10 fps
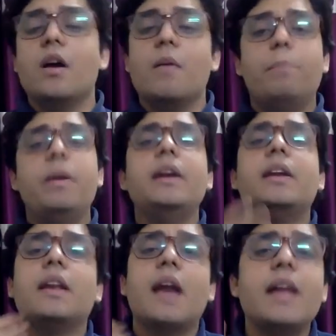B
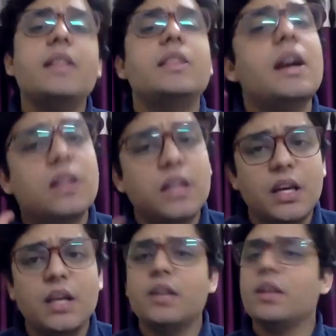denies that
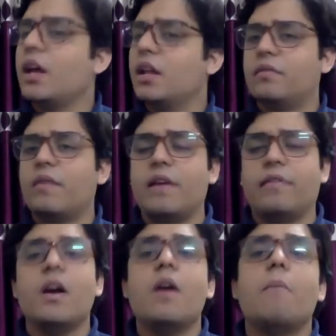C is A's wife,
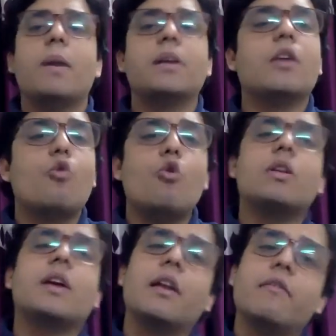but the court
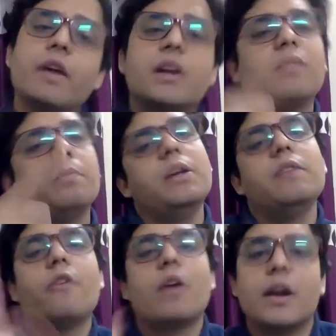convicts B
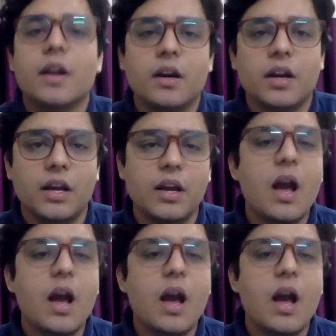for adultery.